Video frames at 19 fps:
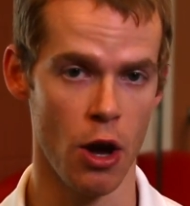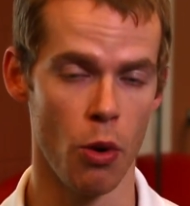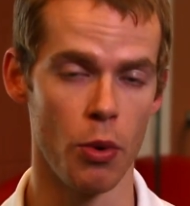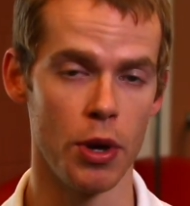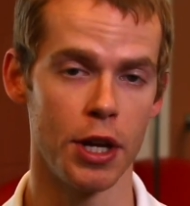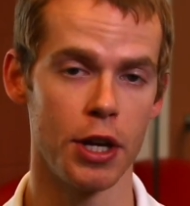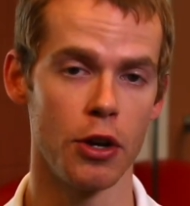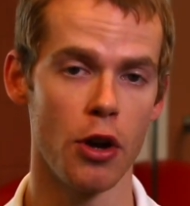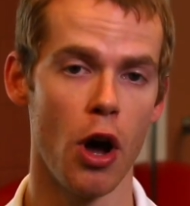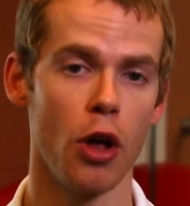
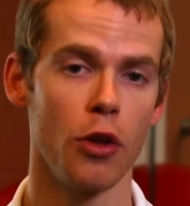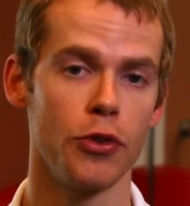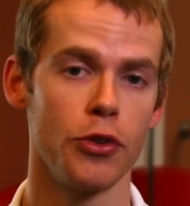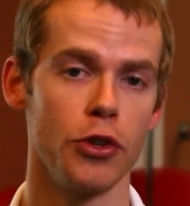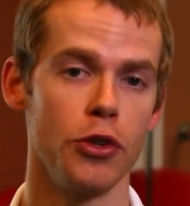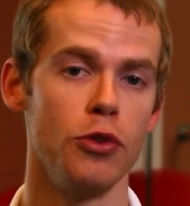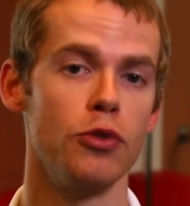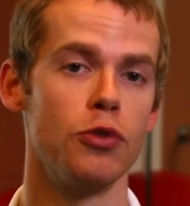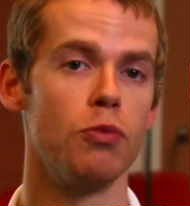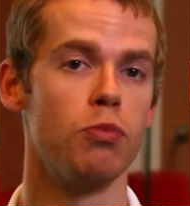We can also
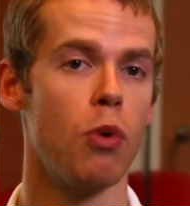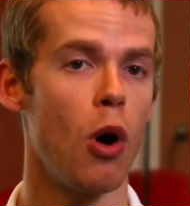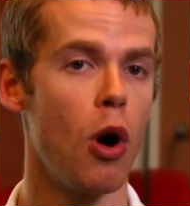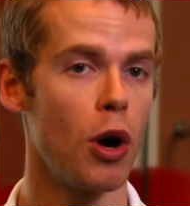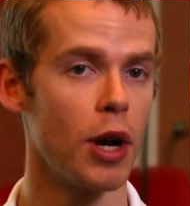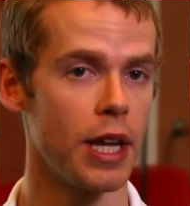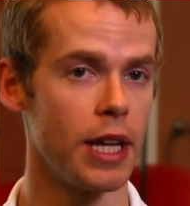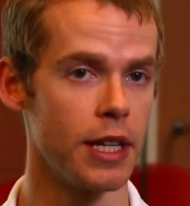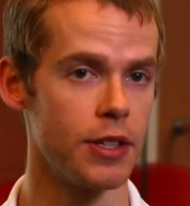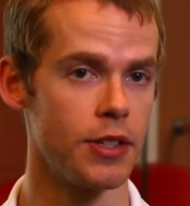use
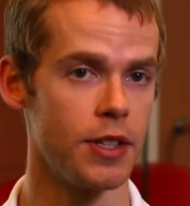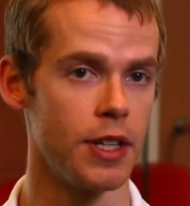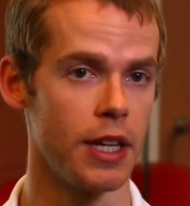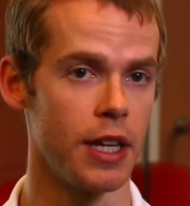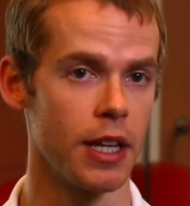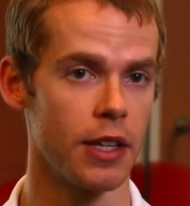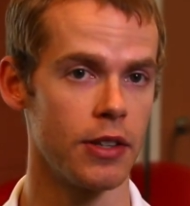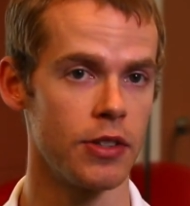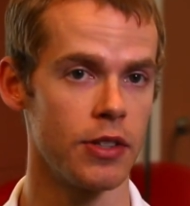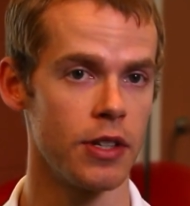walking
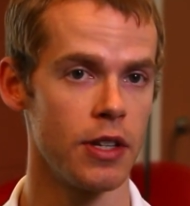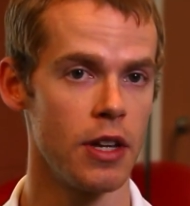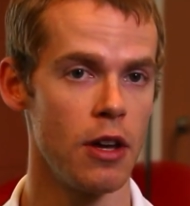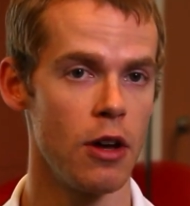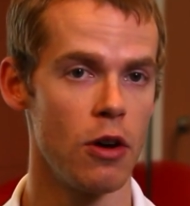sticks